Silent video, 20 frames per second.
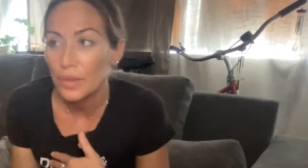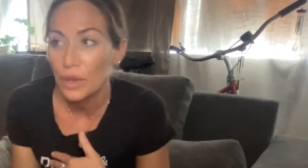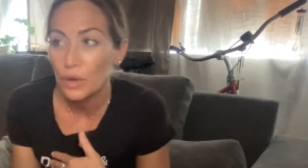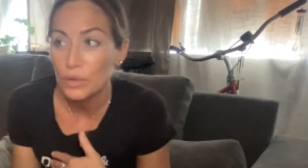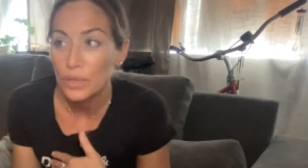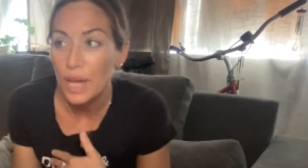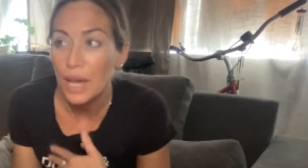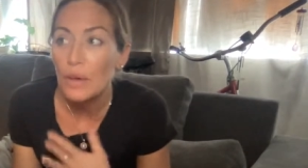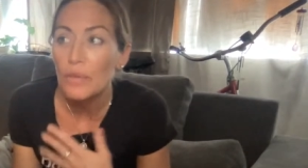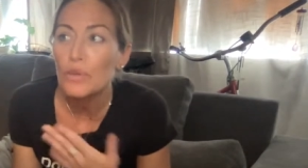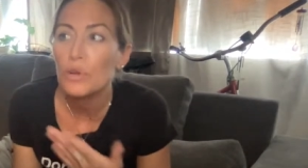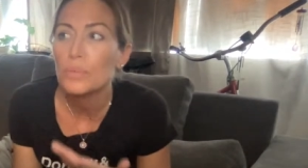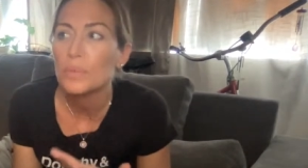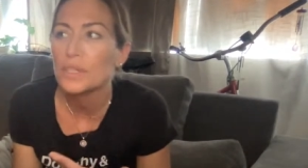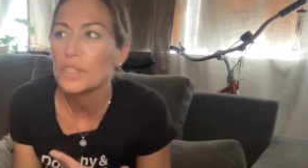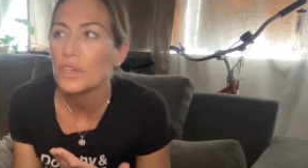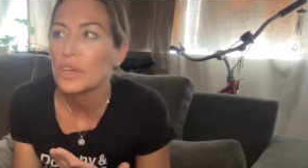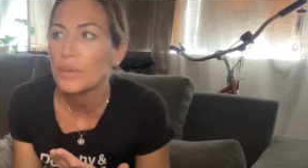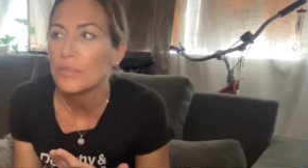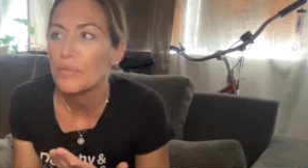hotel room
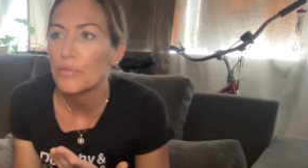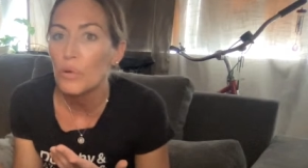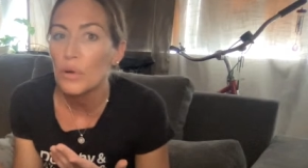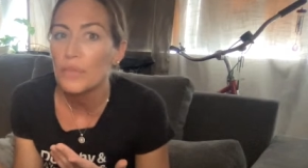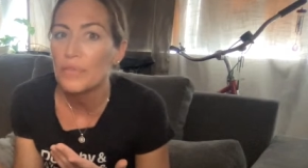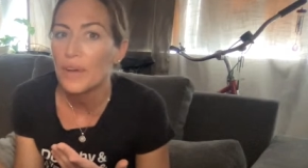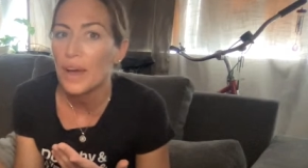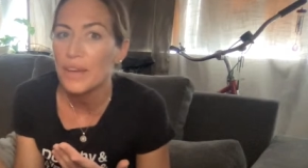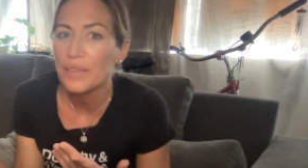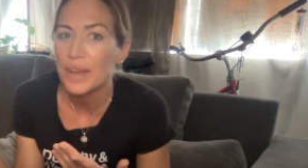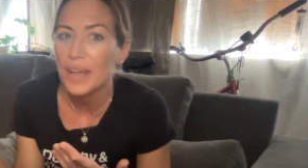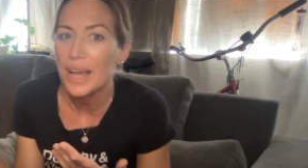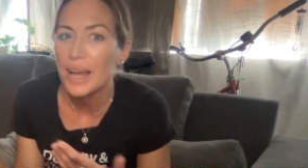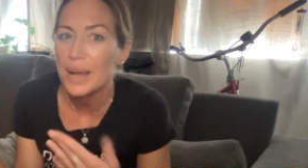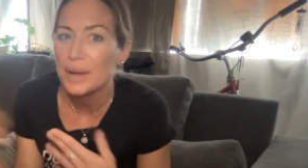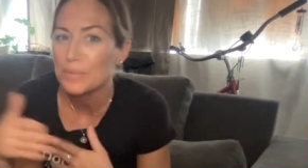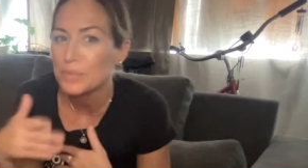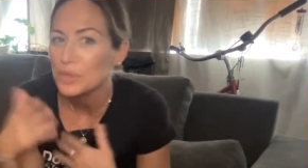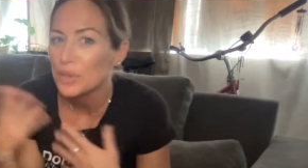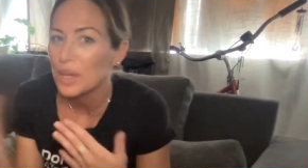until like 4 or 5
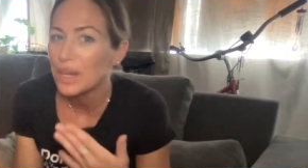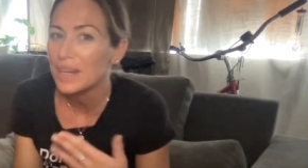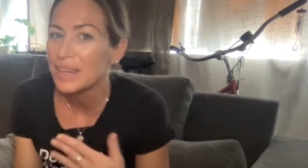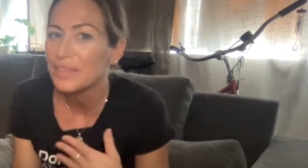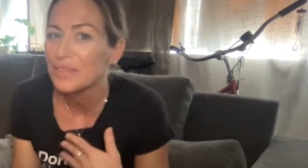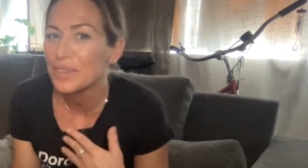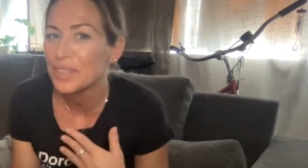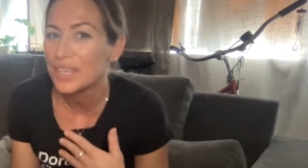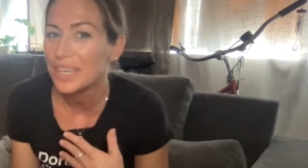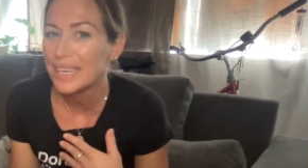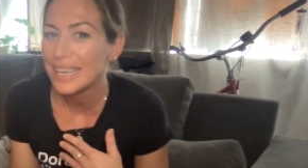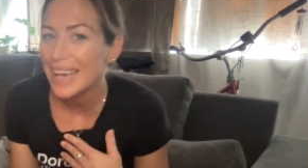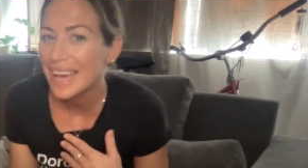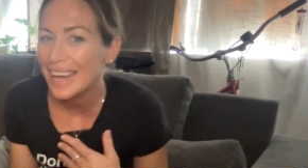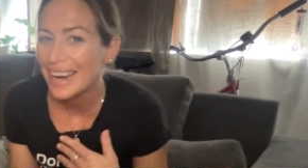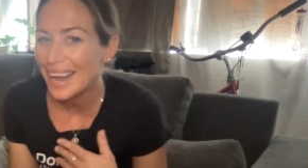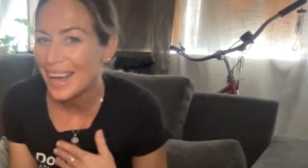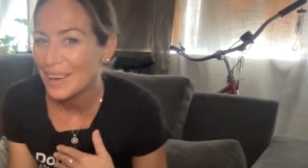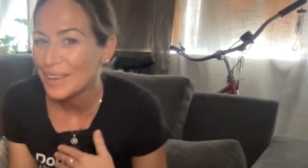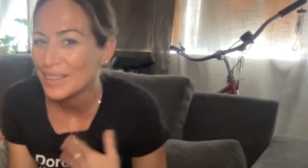a.m. So I didn't really
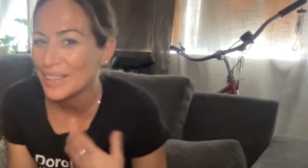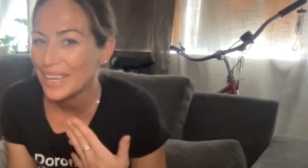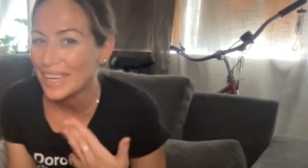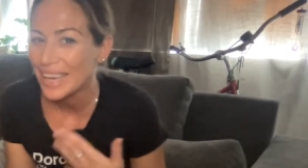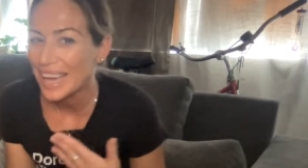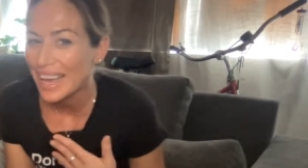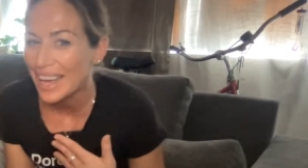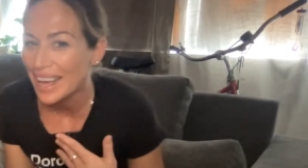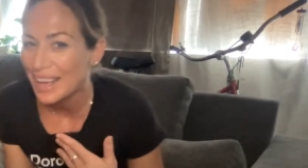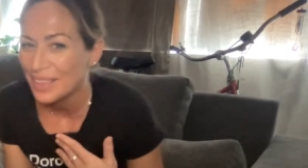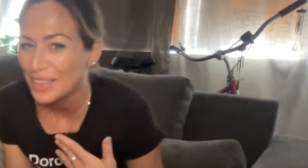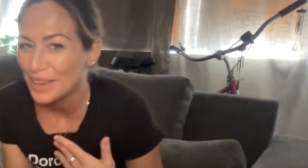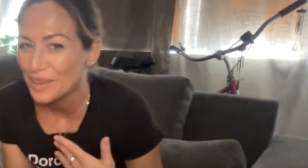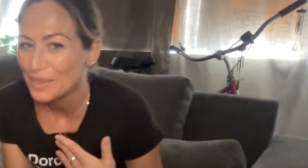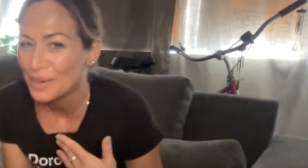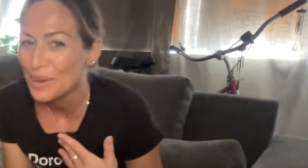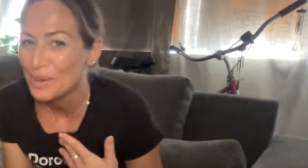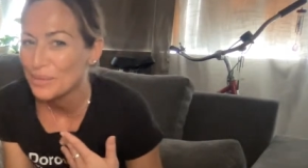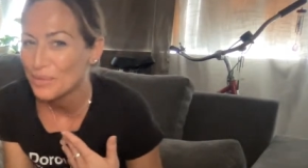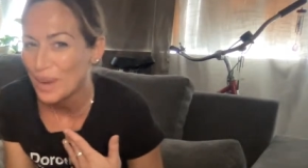get how like they
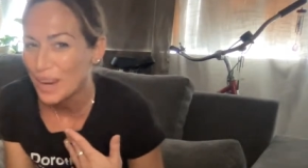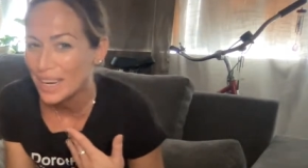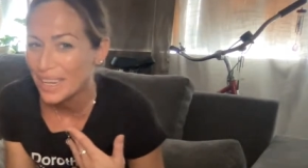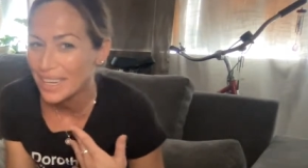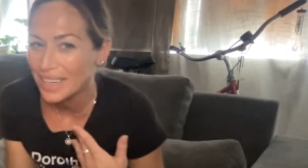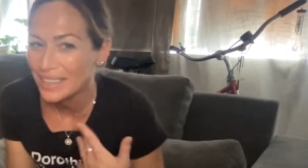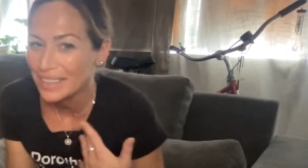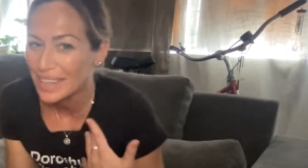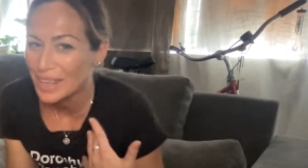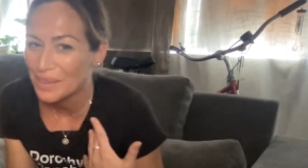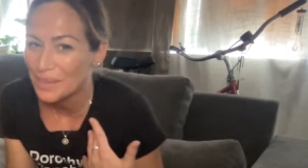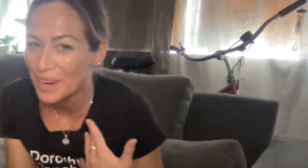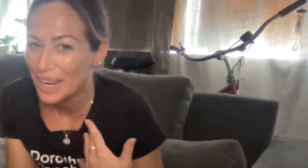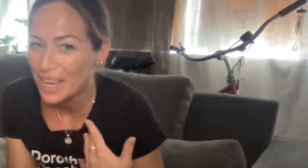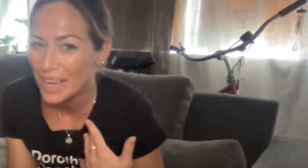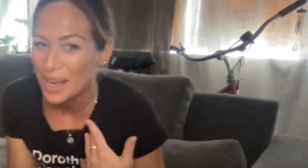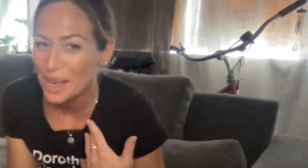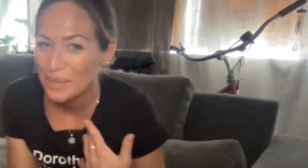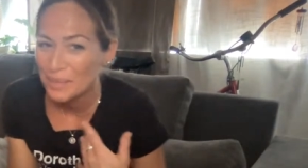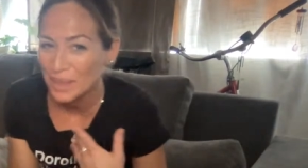were all ready at 11
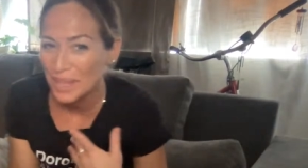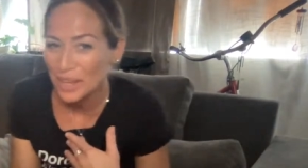a.m.